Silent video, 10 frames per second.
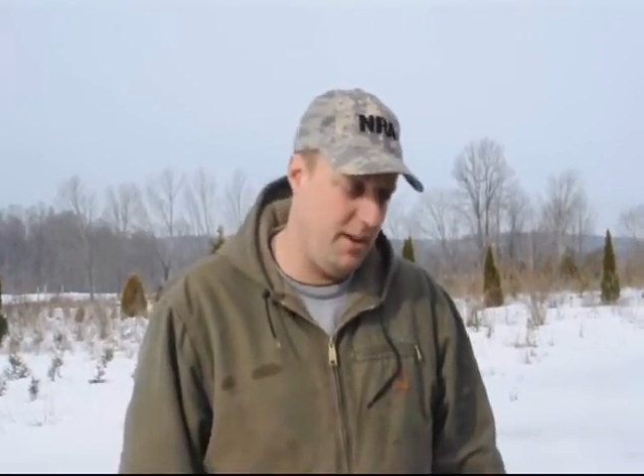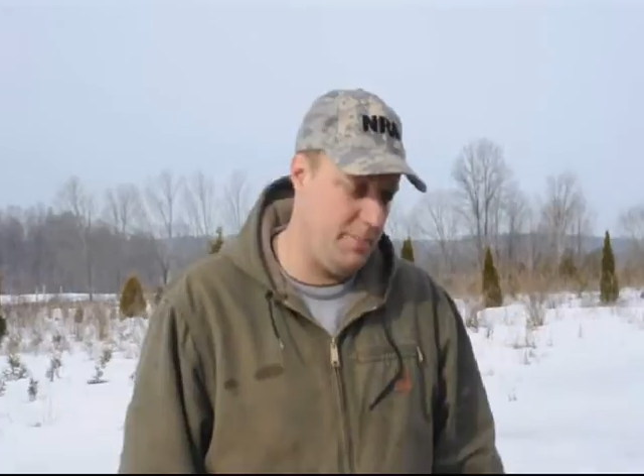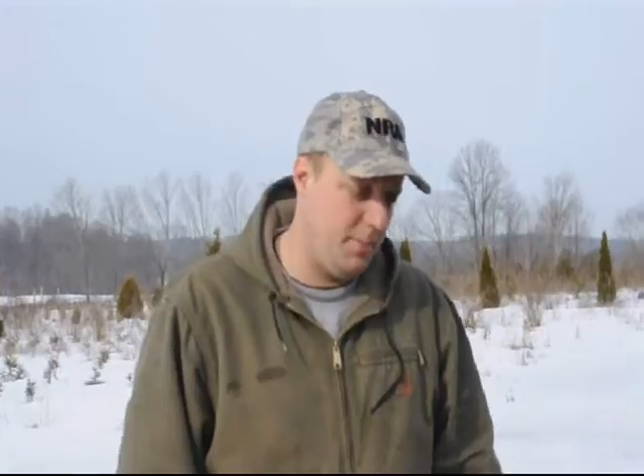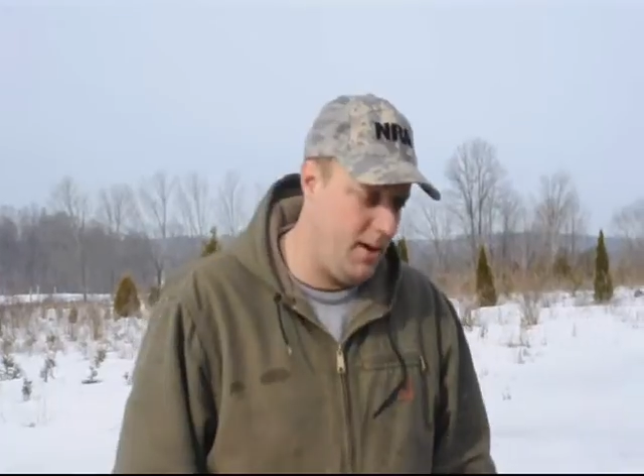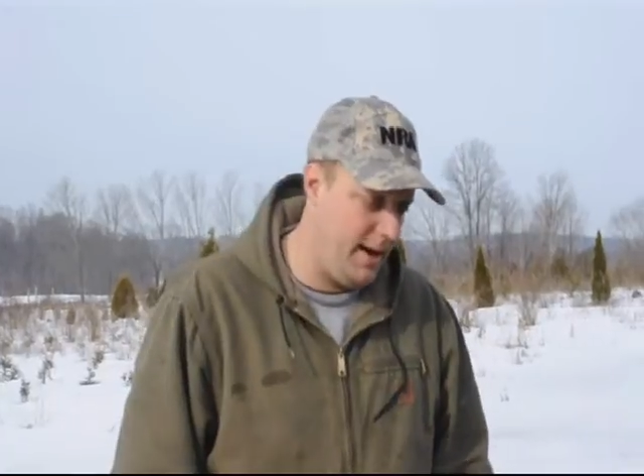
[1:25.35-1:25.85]

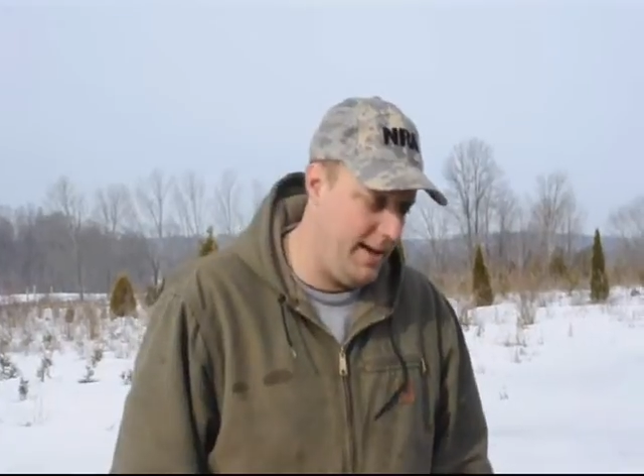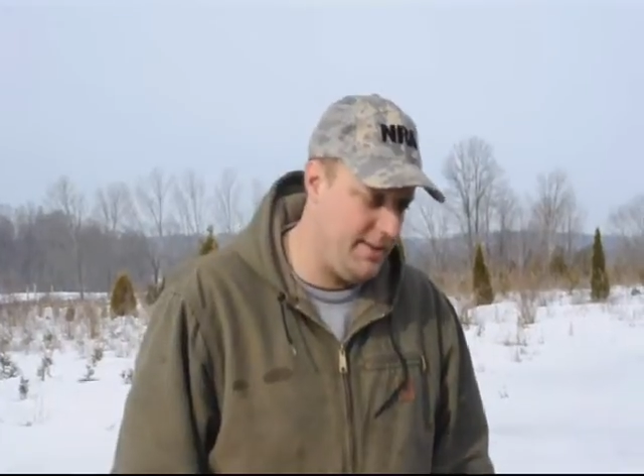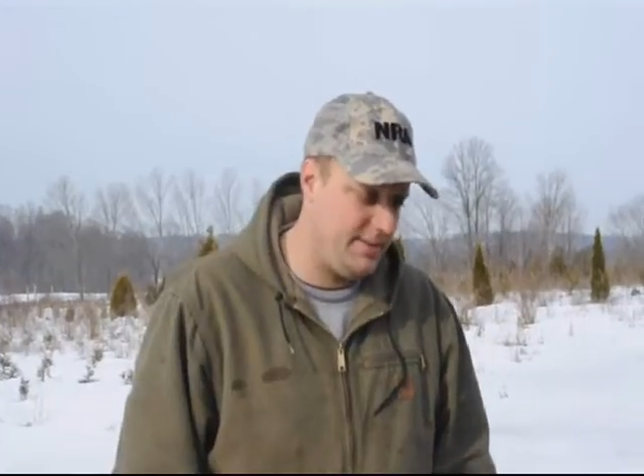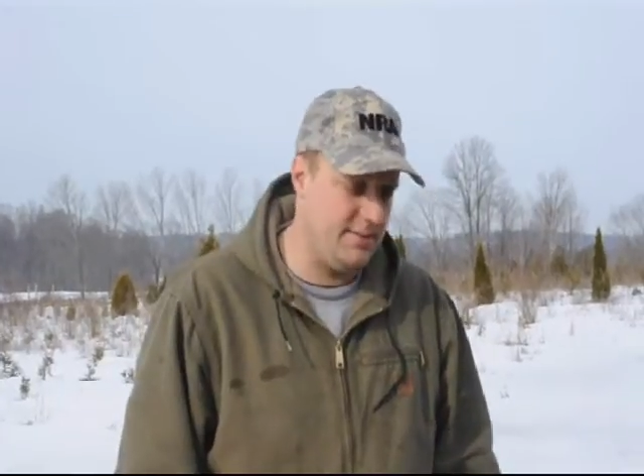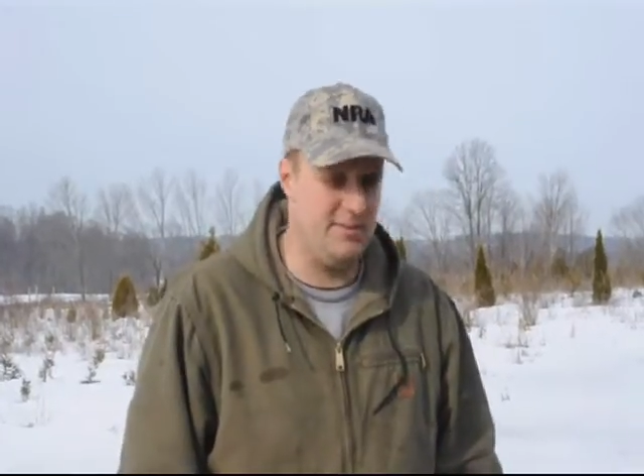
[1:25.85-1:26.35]
like
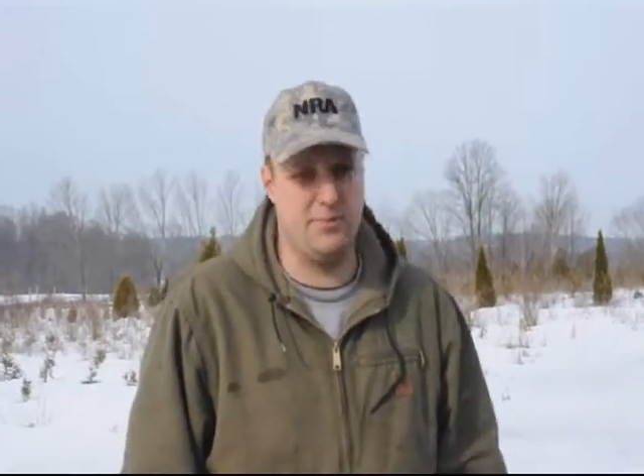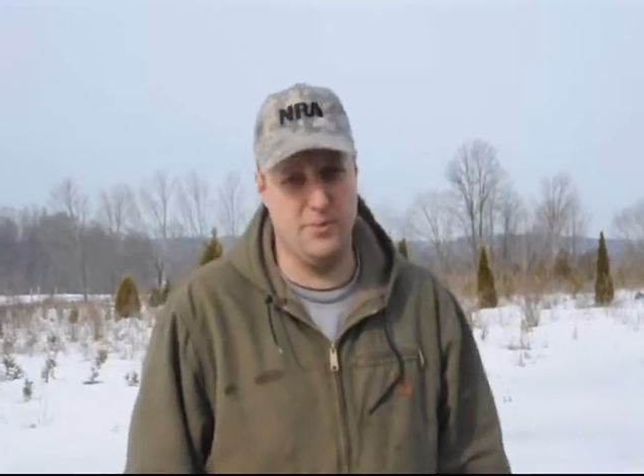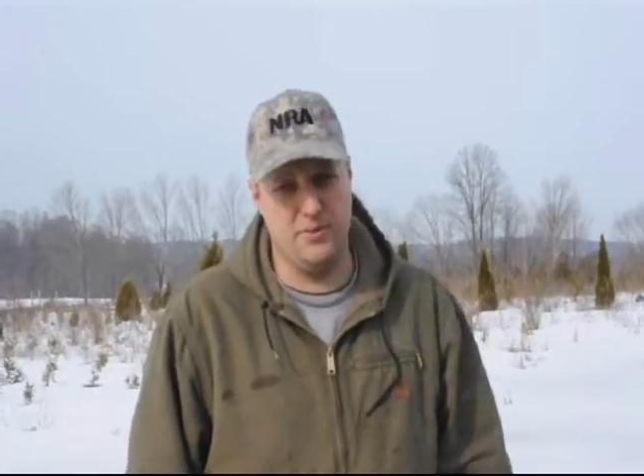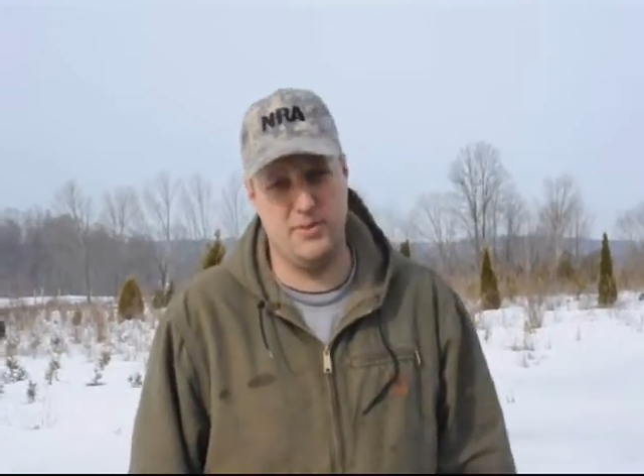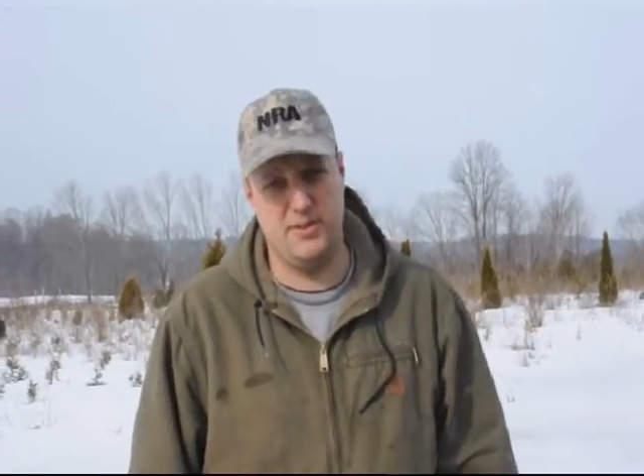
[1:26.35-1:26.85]
pines and
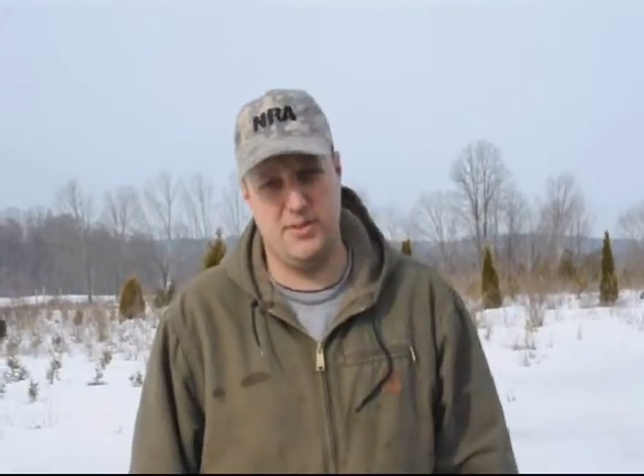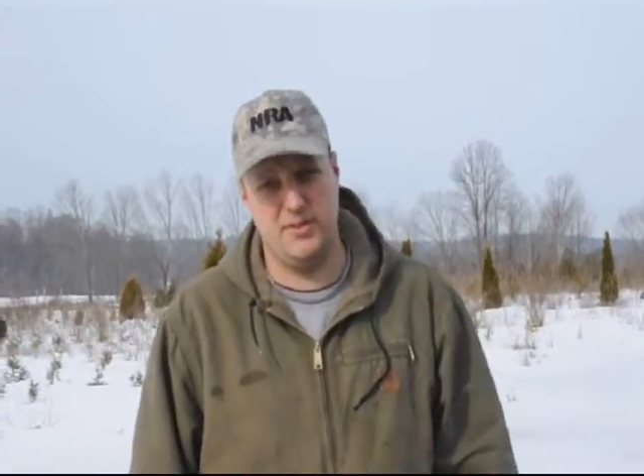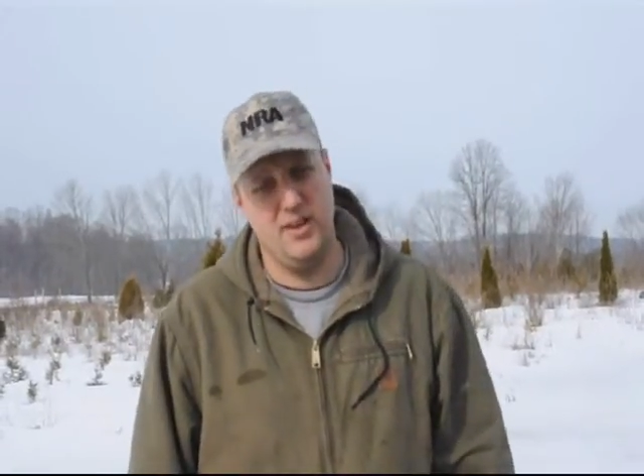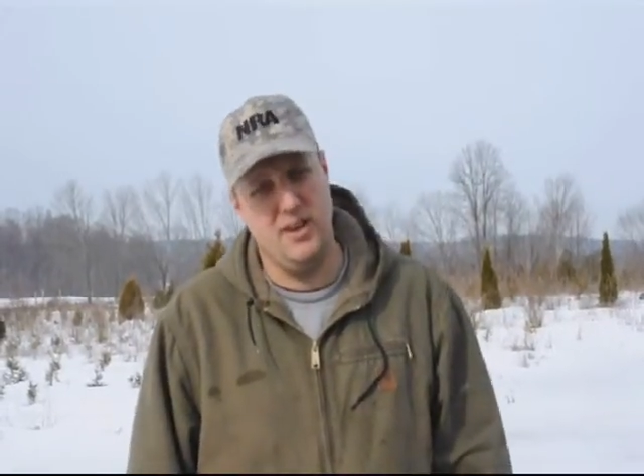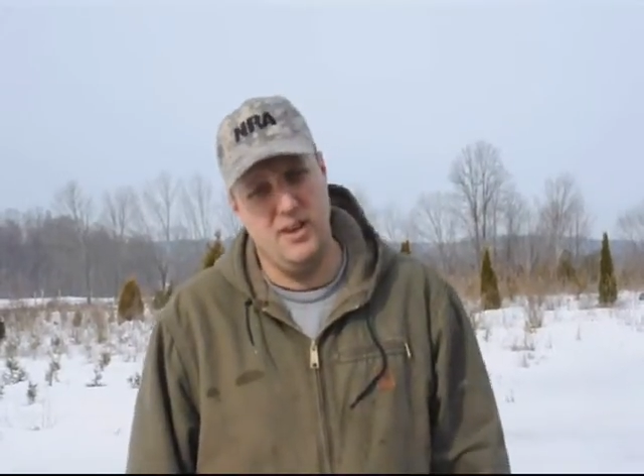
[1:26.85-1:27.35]
spruces,